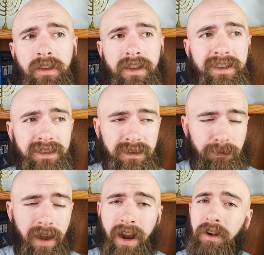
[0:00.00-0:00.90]

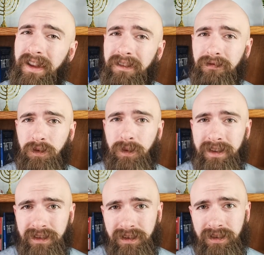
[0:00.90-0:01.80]
inspired,
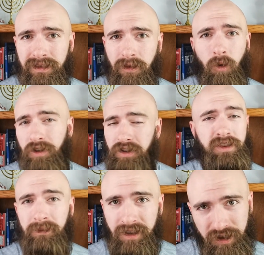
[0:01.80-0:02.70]
influenced, or
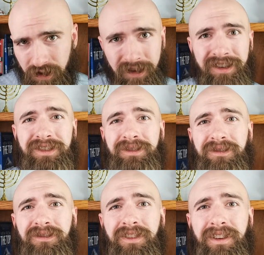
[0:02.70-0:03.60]
just simply Jewish
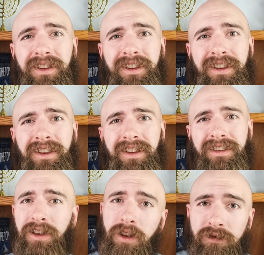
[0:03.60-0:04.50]

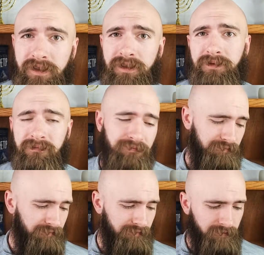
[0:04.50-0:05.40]
theologians.
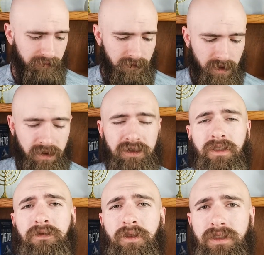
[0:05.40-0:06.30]
So
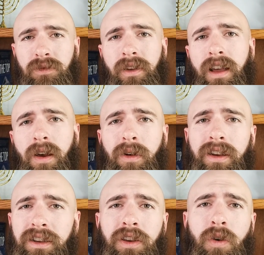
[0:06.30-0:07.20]
the first one I
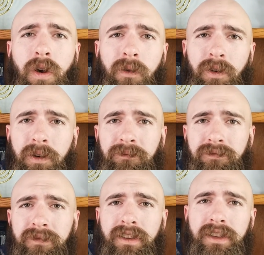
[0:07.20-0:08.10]
want to go over
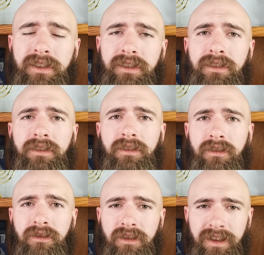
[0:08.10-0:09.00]
is
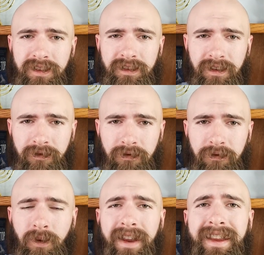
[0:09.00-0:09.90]
this
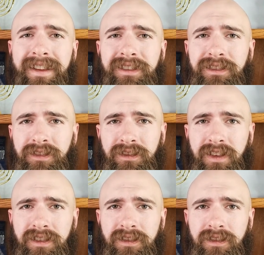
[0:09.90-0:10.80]
phrase
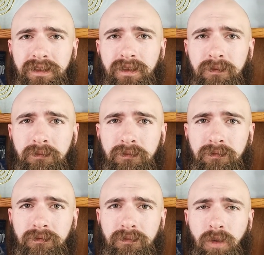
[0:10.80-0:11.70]
that's
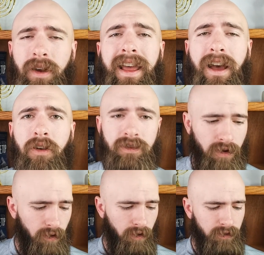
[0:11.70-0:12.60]
put out
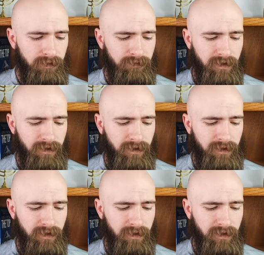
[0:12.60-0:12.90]
called,